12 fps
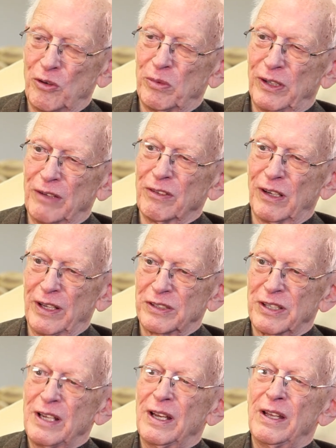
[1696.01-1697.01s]
But
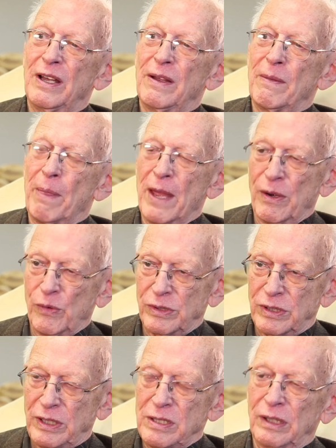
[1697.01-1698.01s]
nevertheless, that was
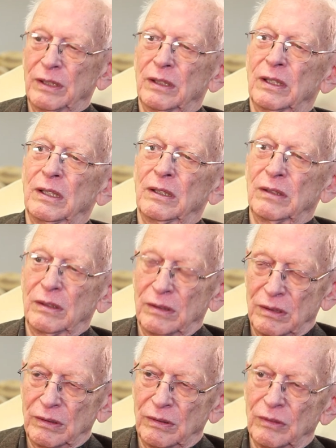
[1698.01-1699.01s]
they, they
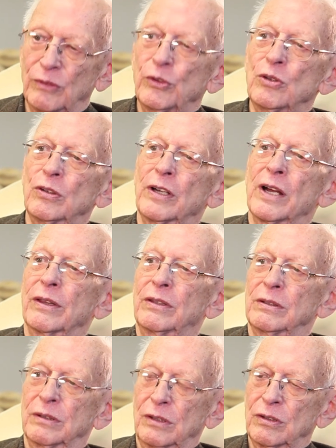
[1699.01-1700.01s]
uh, ruled out
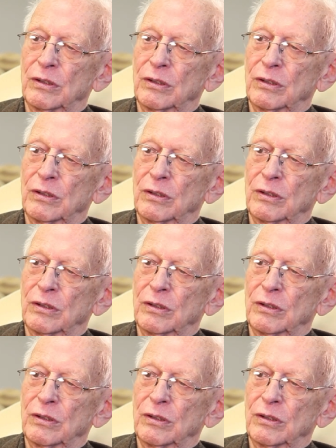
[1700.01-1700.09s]
the,